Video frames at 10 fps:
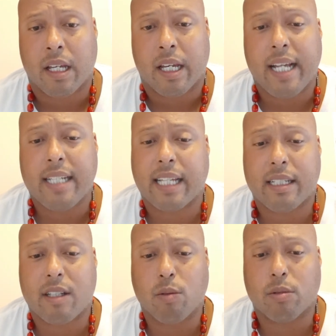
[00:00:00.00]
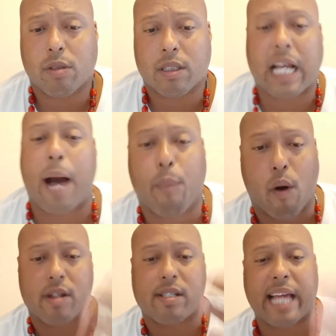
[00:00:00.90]
He said, Scott
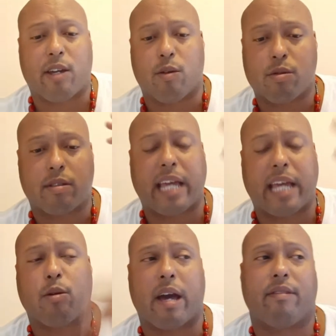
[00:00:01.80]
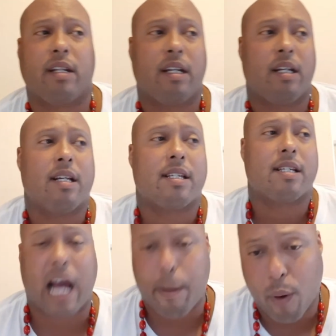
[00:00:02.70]
Boras, thank you, Kevin.
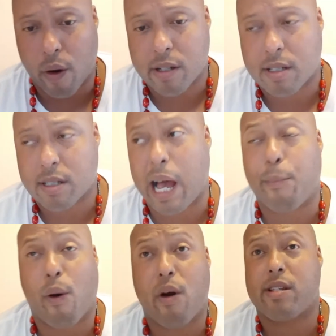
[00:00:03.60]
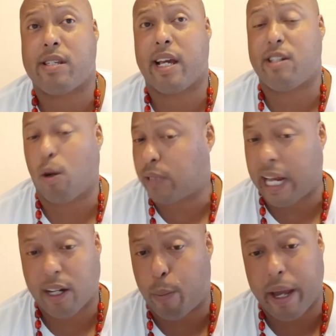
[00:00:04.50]
Scott Boras said, don't
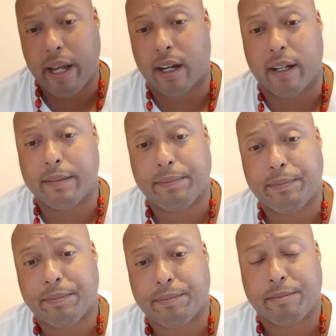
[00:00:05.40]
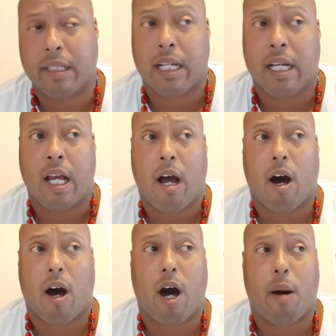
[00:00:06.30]
take no pay cut.
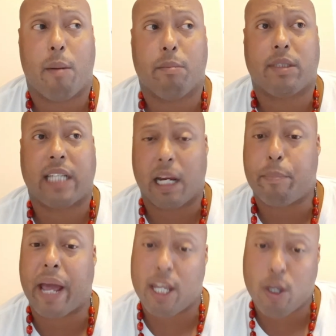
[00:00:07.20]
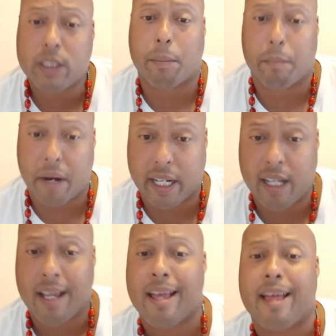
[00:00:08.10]
Tell them pay you with the money
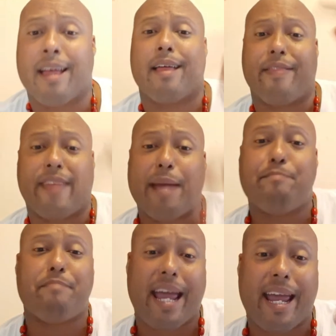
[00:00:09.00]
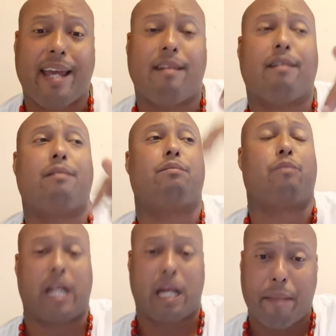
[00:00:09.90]
they made
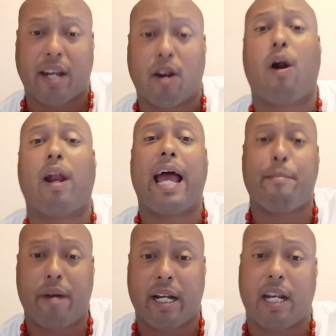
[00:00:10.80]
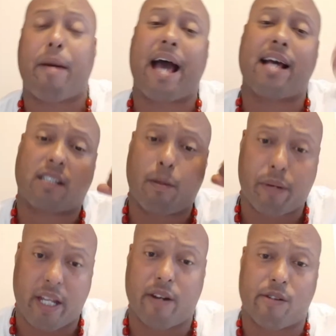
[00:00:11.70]
when they made all that money the past couple
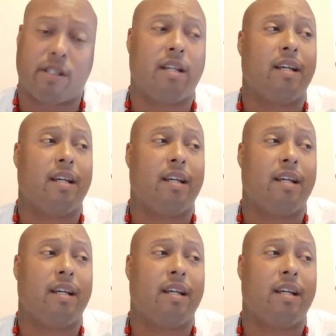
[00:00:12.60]
years.